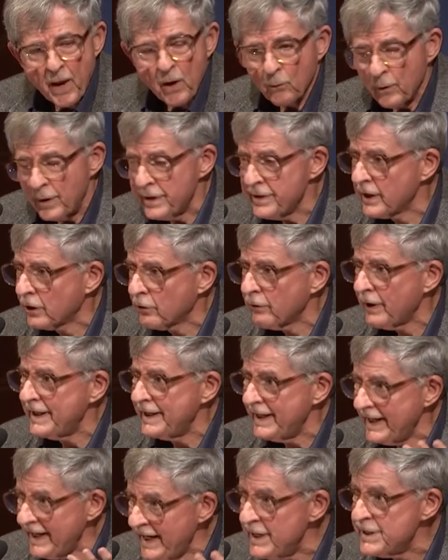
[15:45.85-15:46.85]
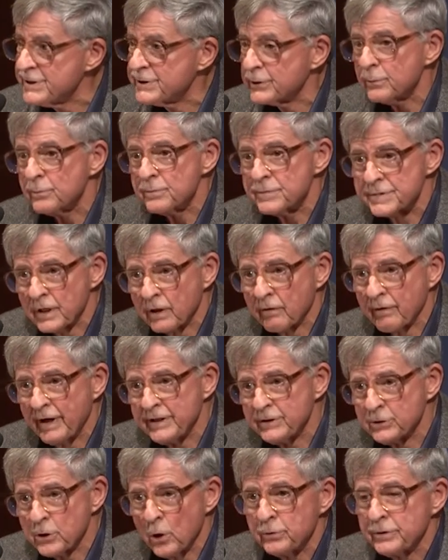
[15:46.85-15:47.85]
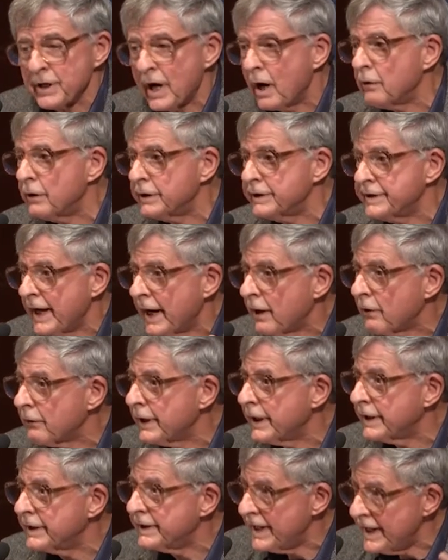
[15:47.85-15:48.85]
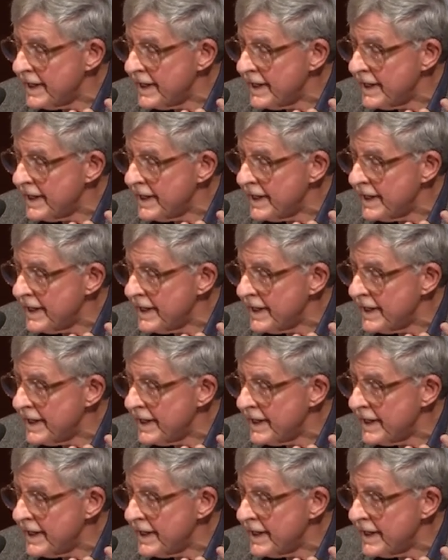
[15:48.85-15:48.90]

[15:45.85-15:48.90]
when the great isms, the great totalitarian